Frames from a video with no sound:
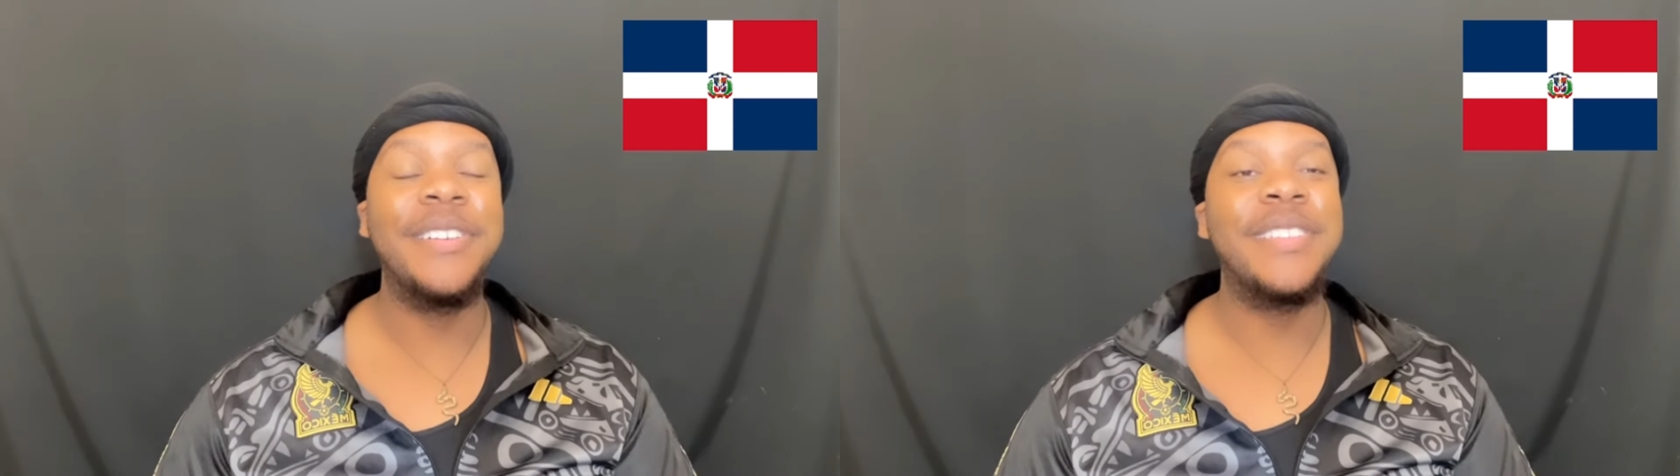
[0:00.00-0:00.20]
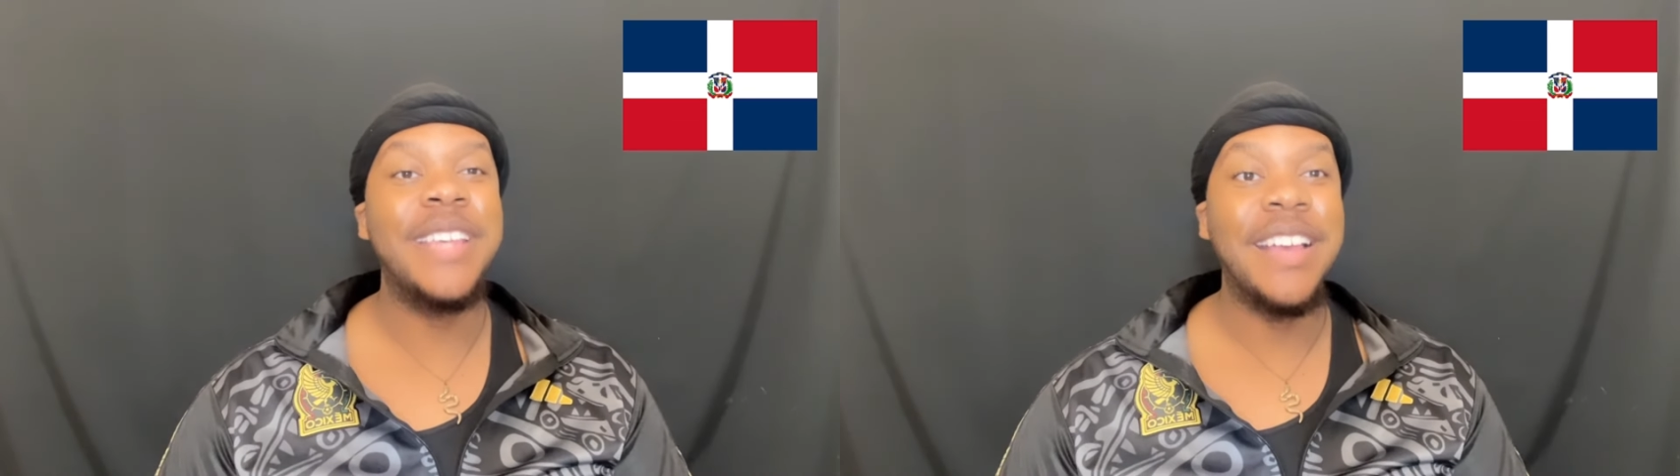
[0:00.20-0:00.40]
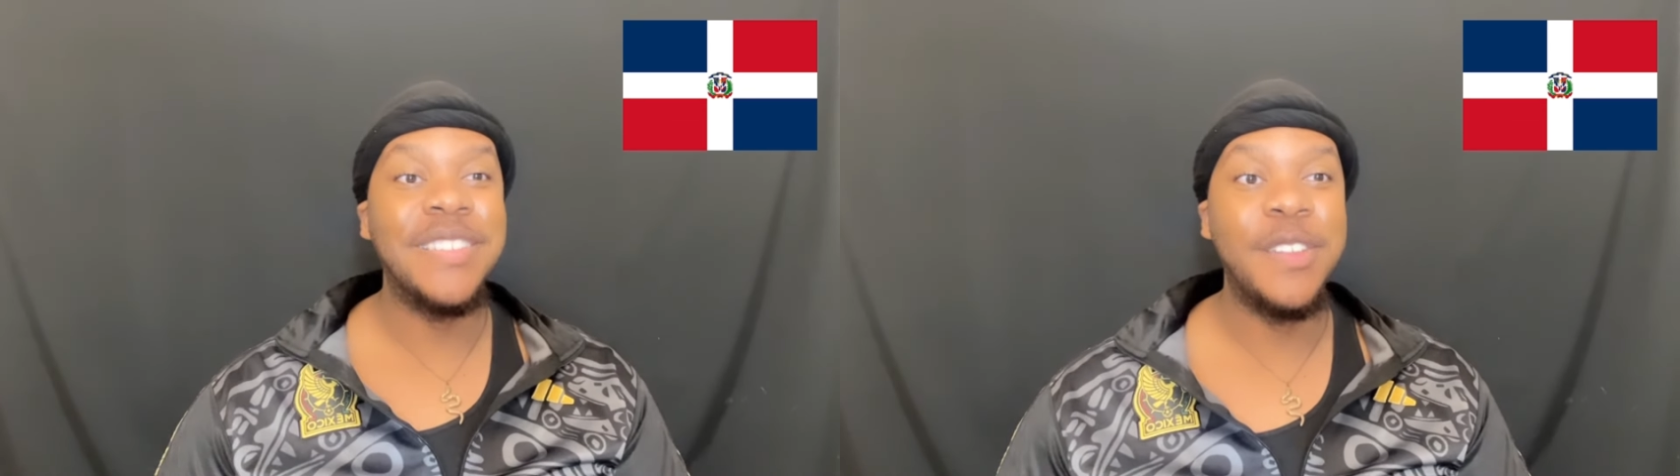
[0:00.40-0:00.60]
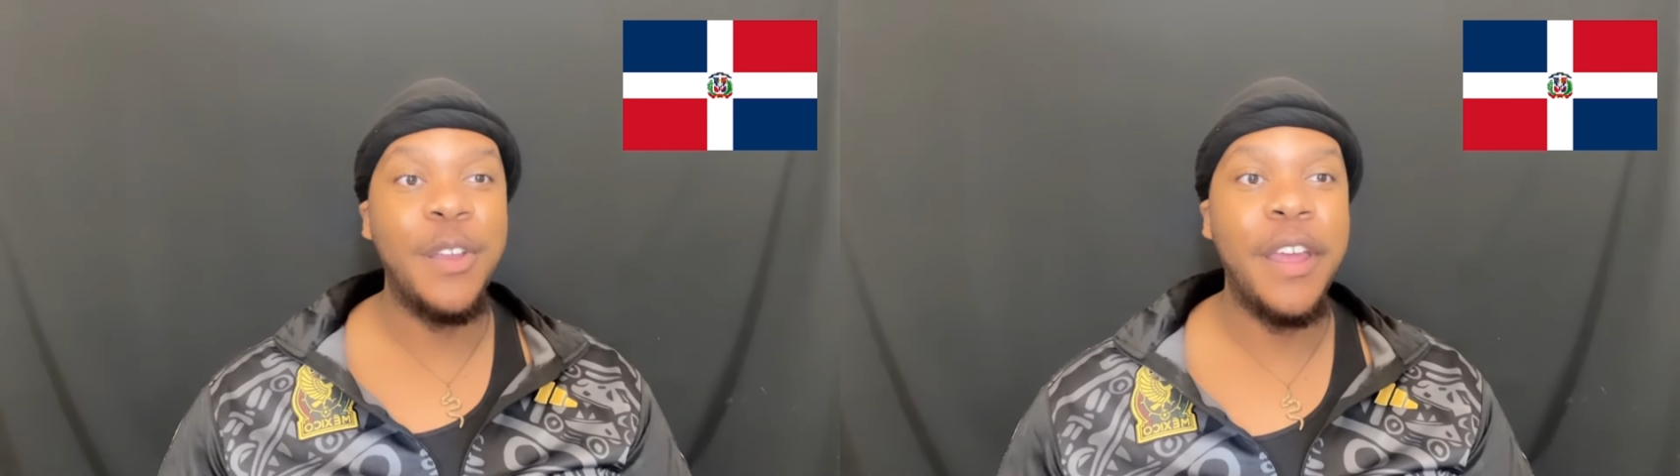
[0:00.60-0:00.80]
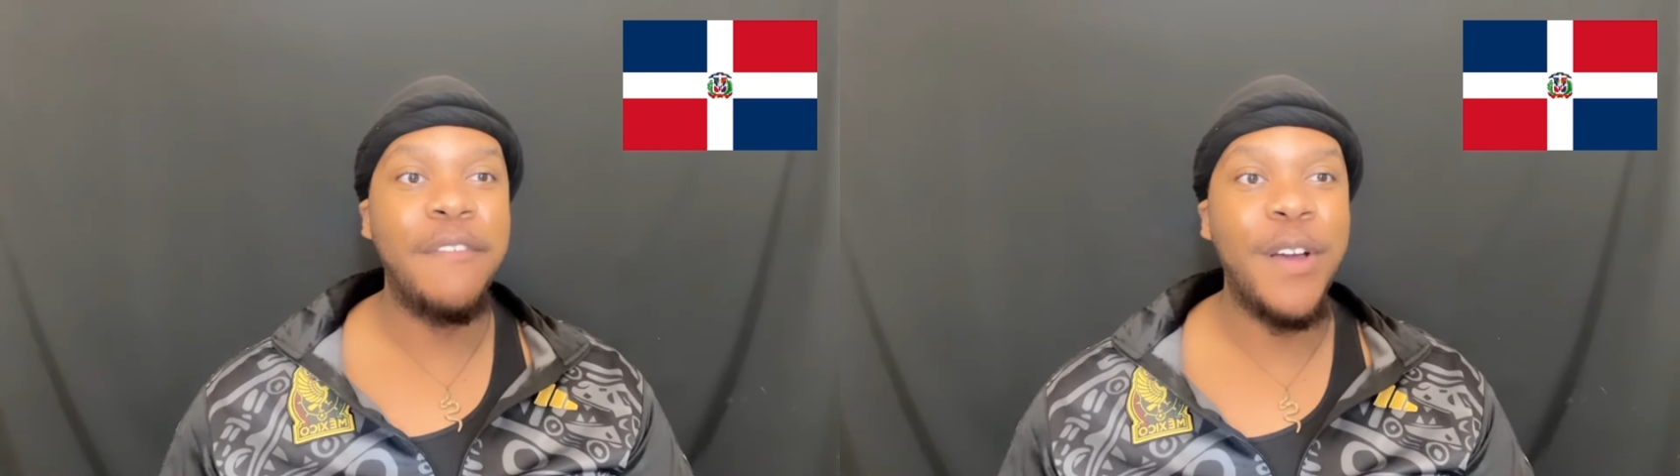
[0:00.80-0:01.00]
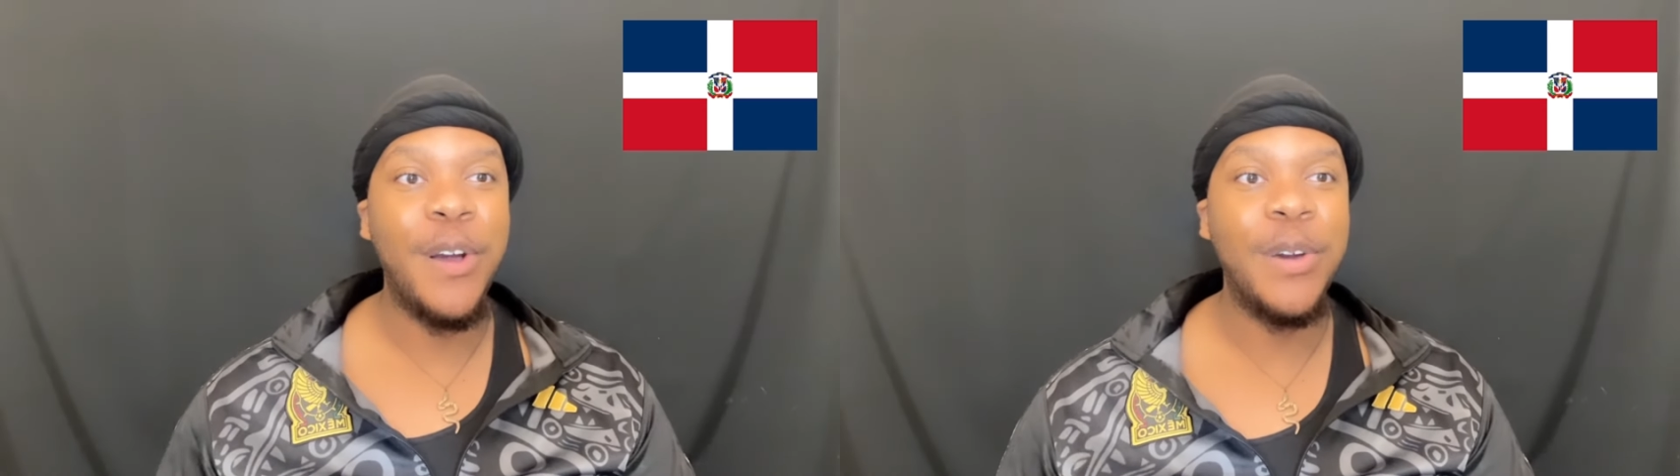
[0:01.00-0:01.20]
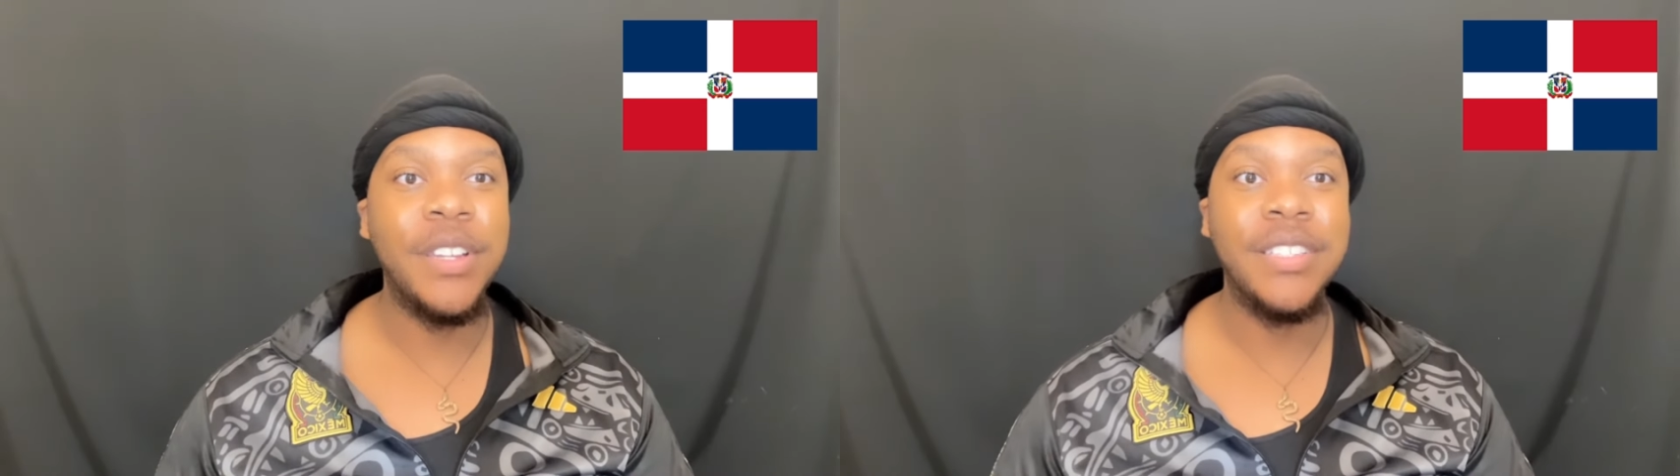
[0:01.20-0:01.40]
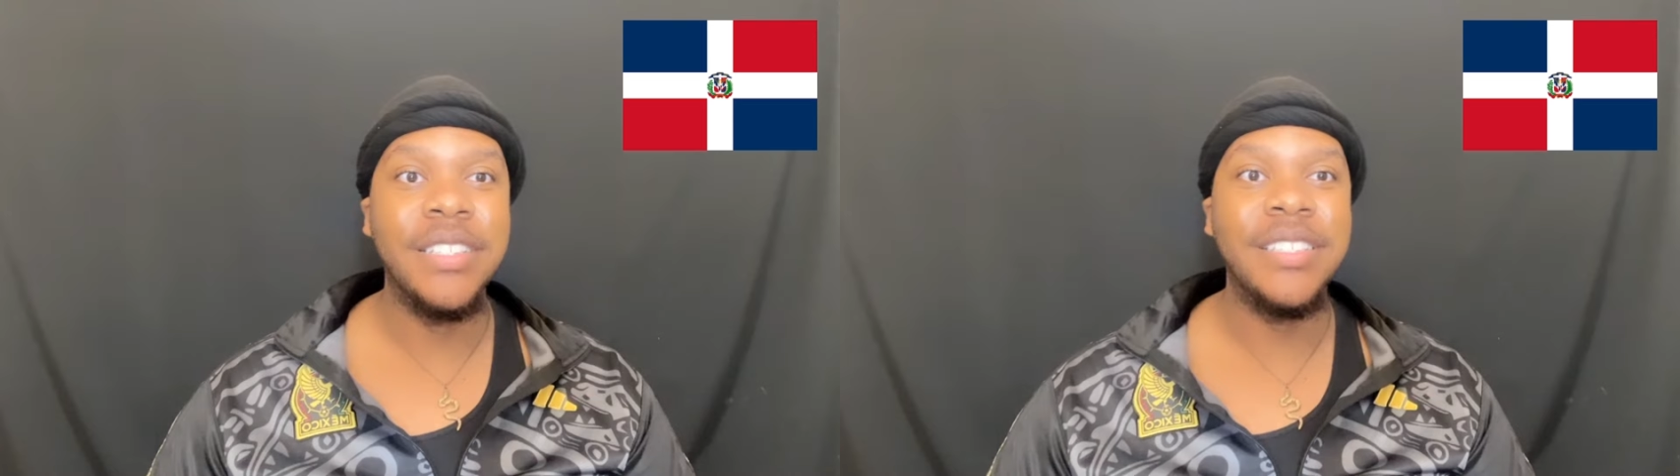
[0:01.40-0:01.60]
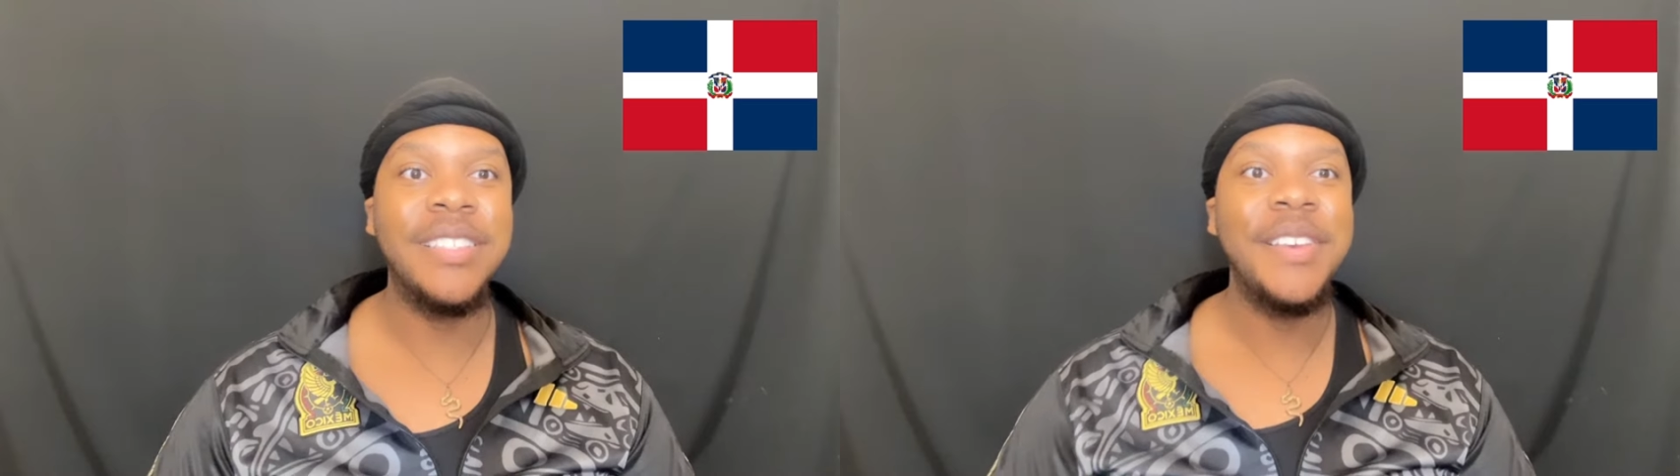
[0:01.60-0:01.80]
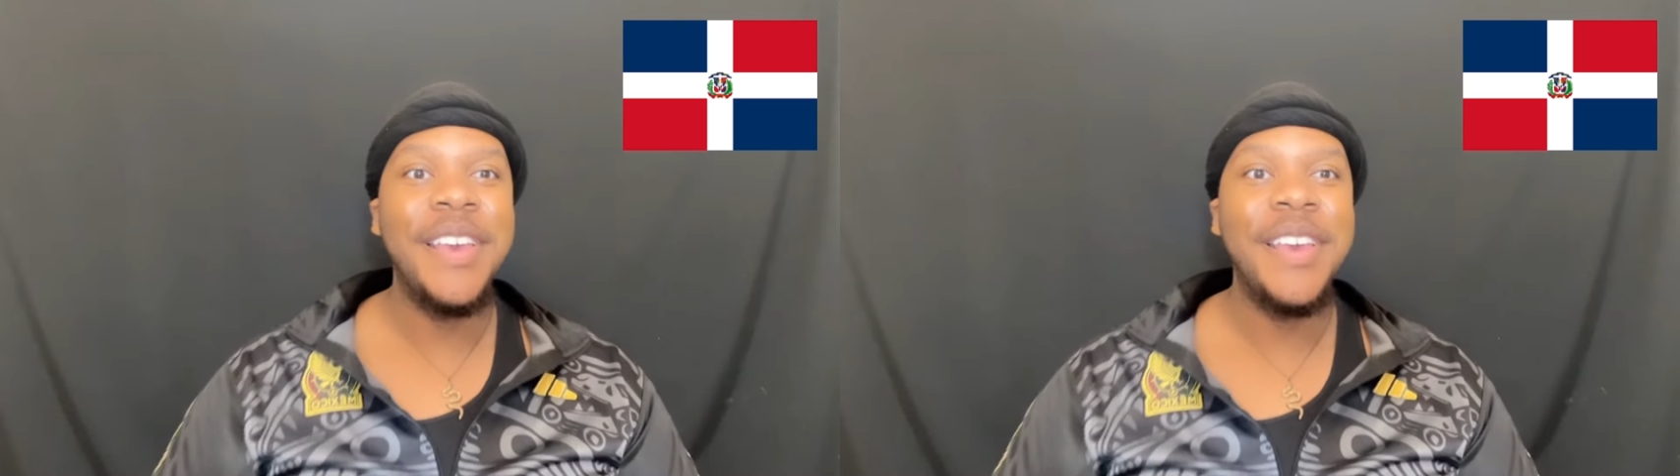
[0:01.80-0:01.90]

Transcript: texting on their phone, and just,